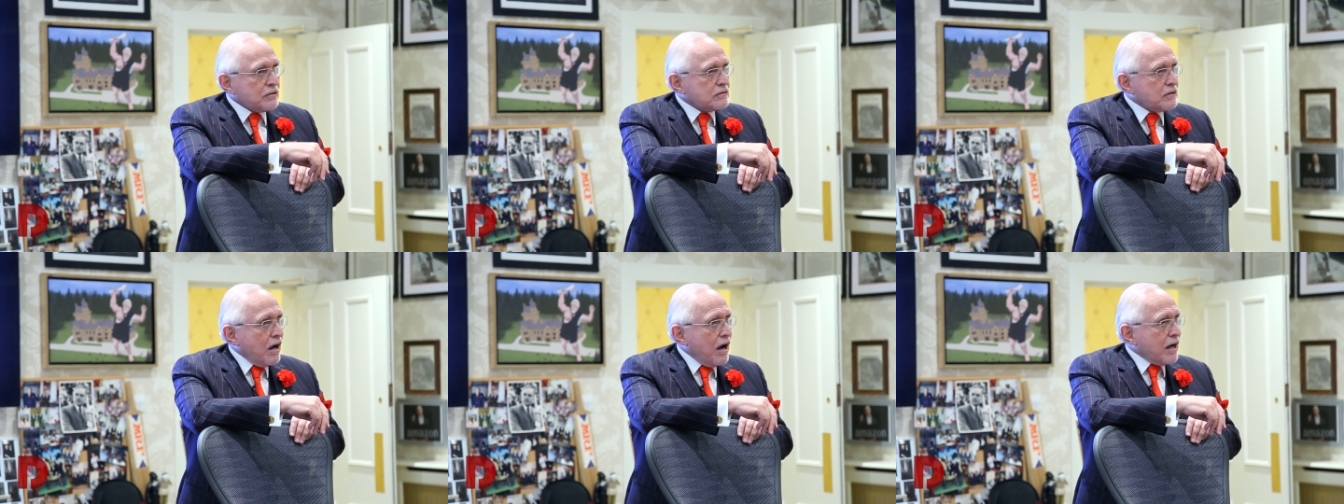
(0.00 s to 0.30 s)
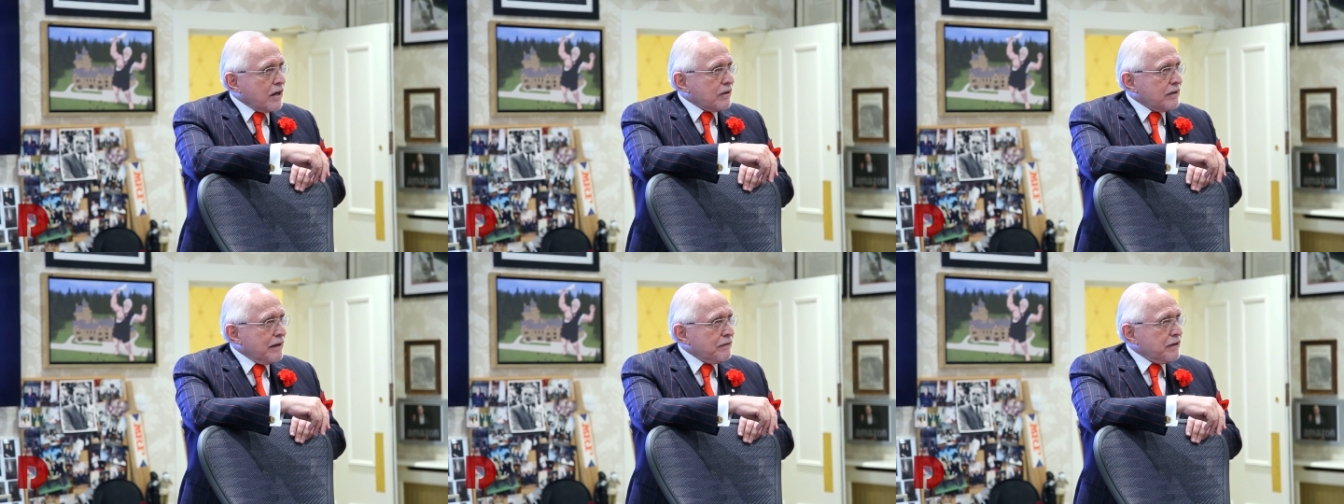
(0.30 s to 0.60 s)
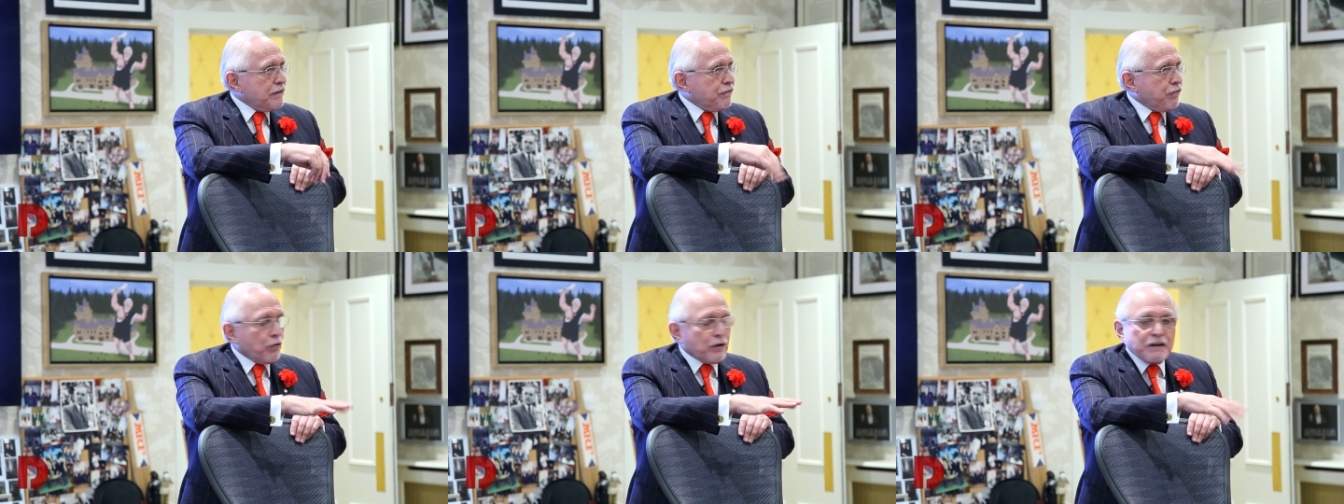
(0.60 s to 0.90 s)
her daughter
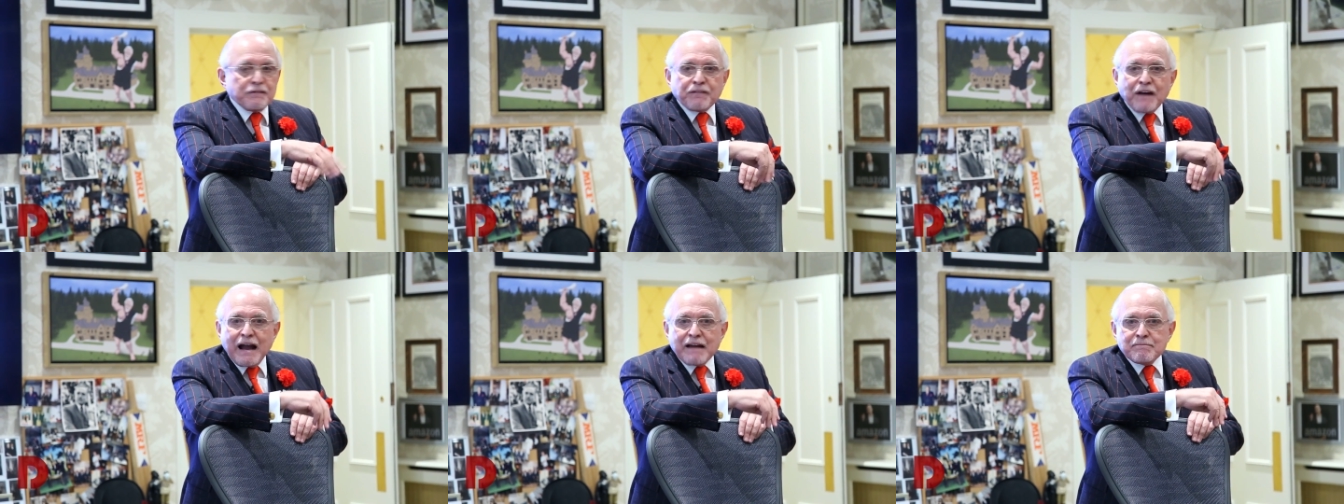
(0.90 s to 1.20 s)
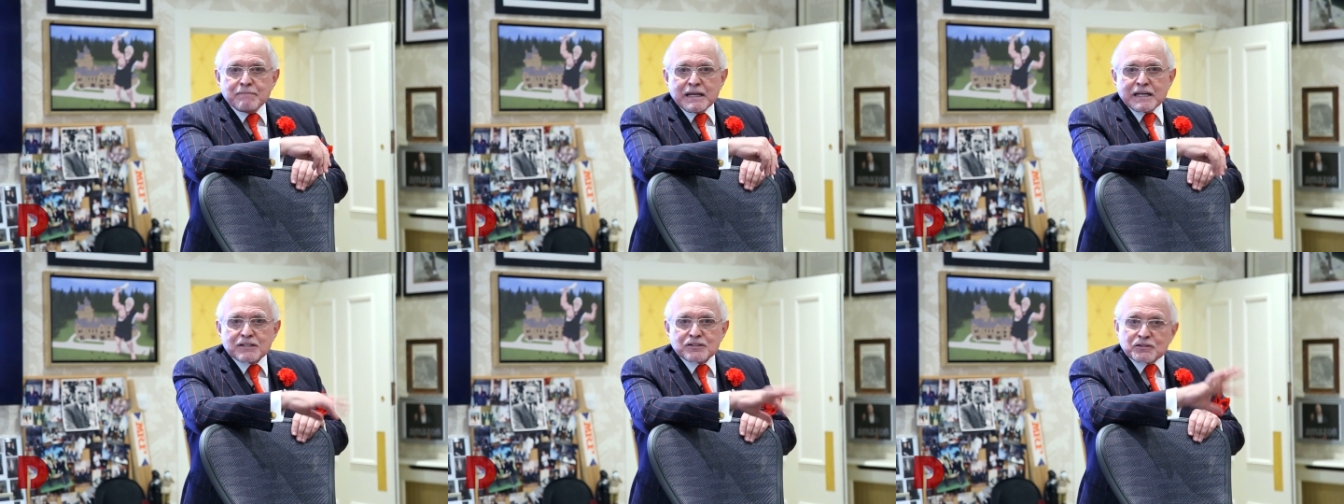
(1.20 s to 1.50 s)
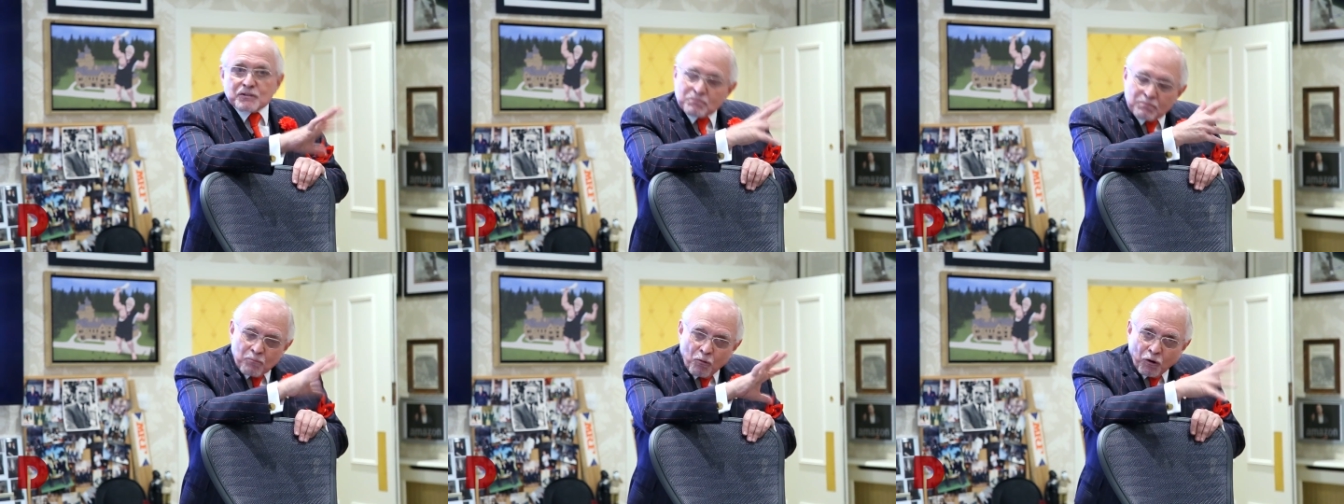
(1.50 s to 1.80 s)
every forty-five
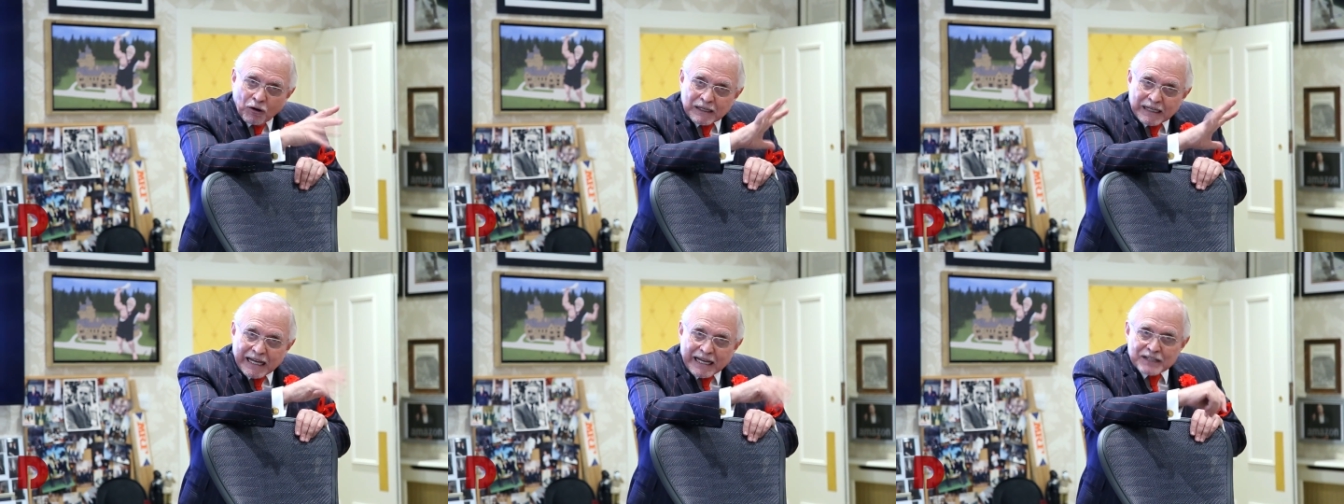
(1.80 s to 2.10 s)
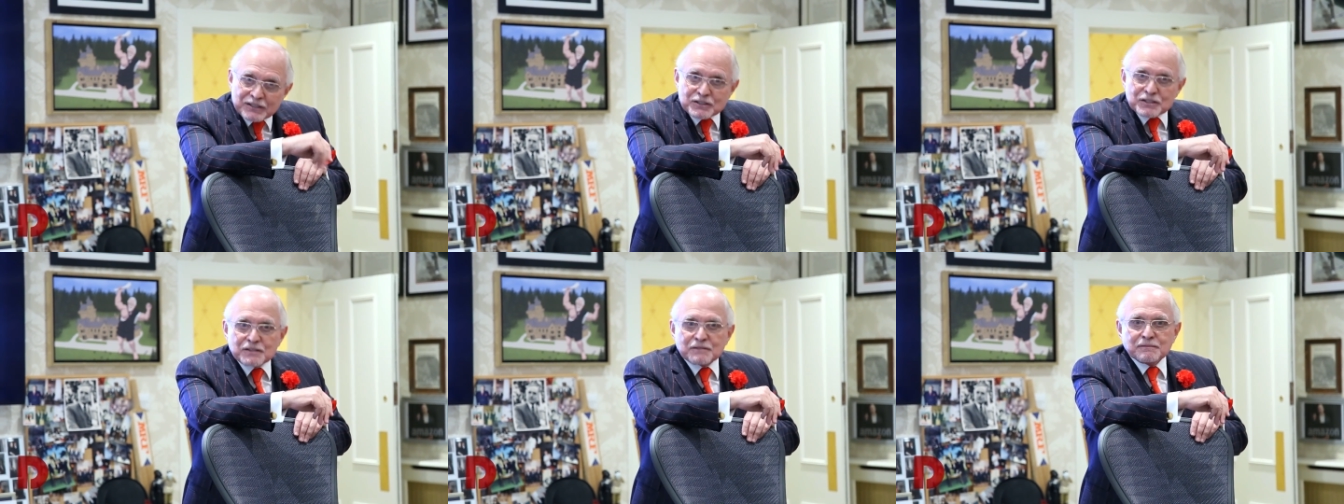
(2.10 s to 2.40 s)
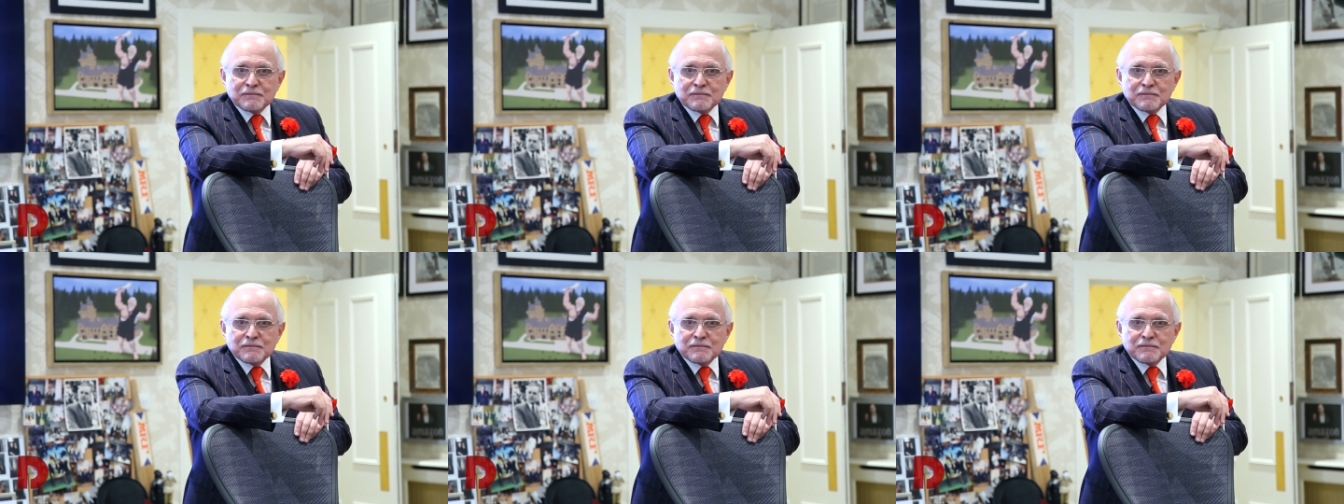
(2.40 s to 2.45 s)
minutes, more or less.